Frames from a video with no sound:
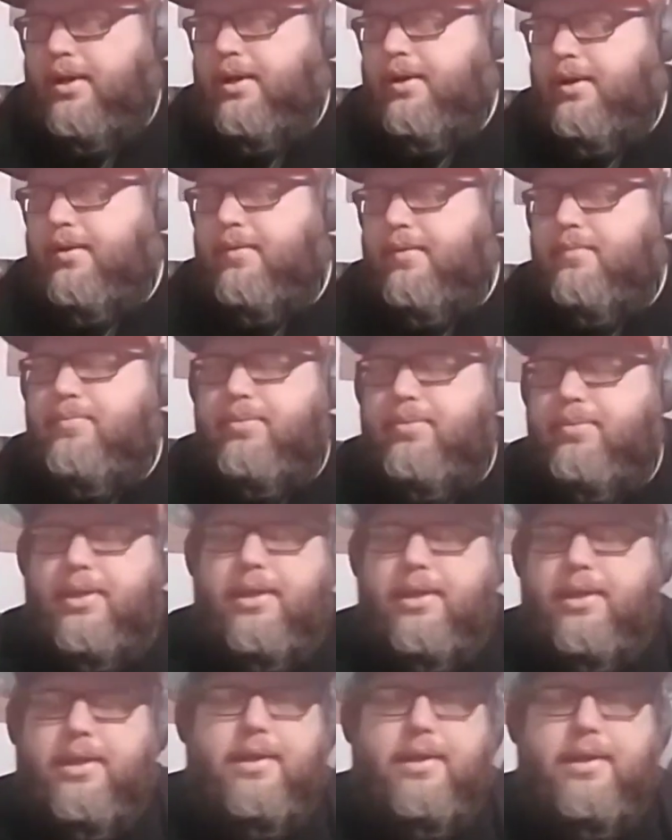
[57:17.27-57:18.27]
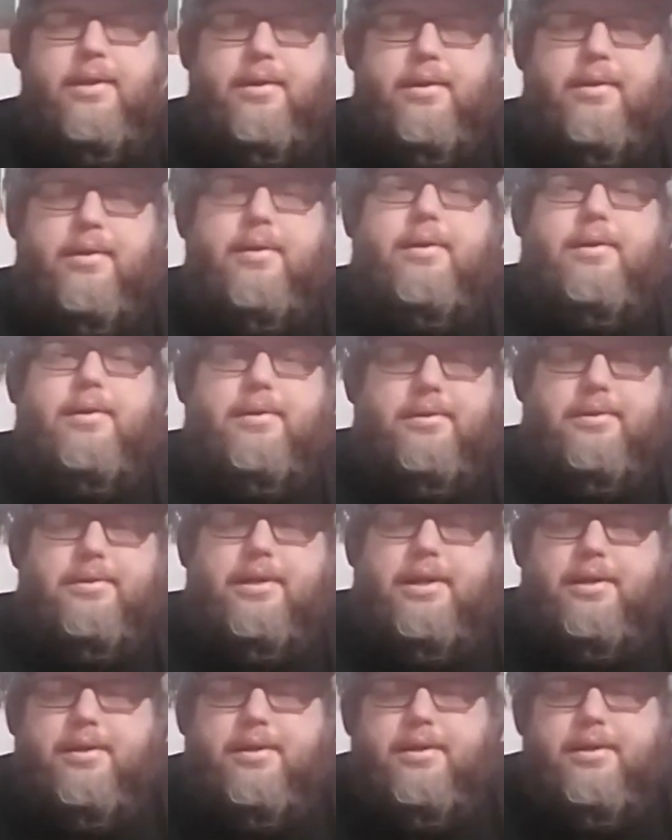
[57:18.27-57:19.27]
didn't it? Oh my
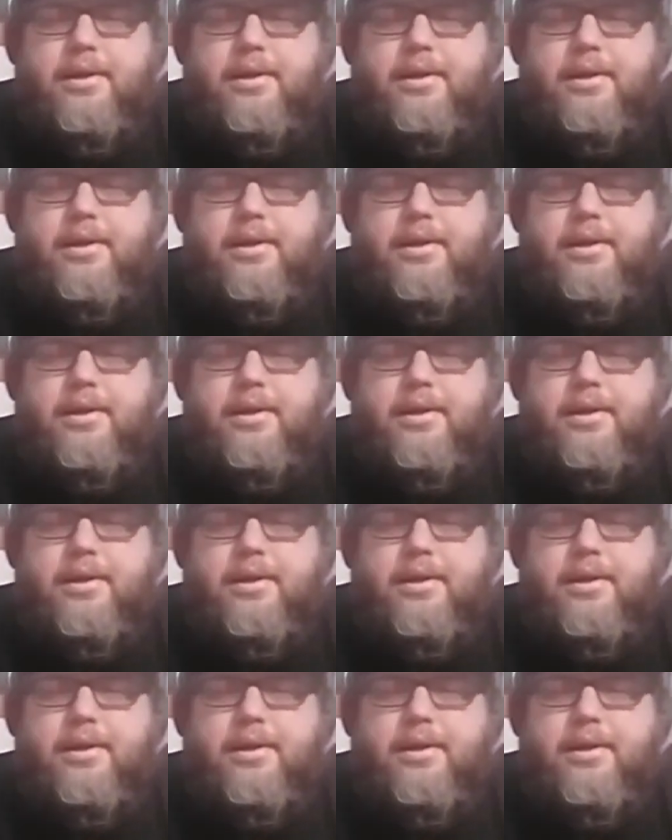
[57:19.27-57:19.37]
goodness.